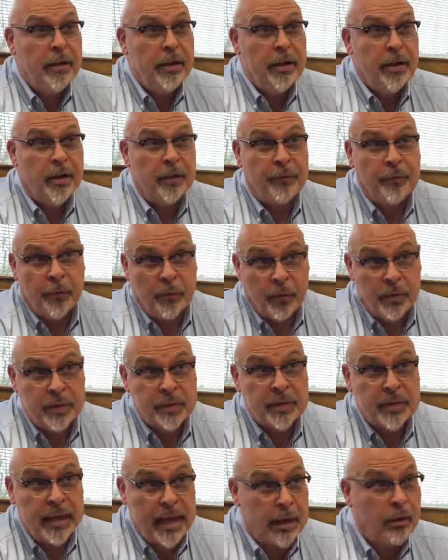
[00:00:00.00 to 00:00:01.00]
our forest
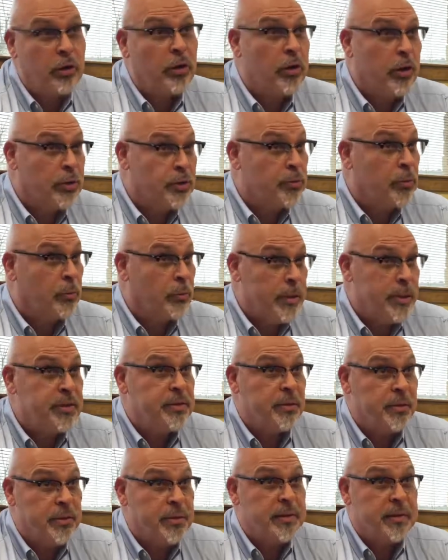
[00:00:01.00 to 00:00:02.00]
and agricultural
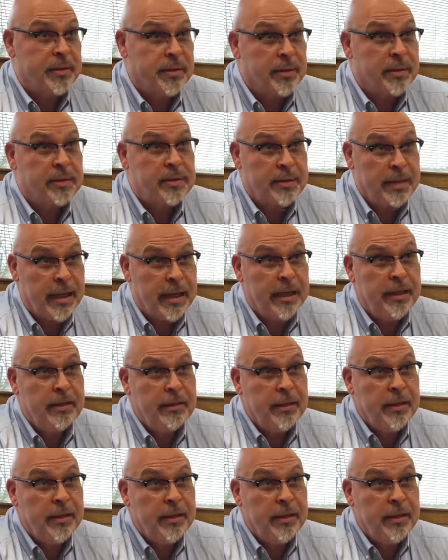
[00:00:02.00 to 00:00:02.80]
resources in the state.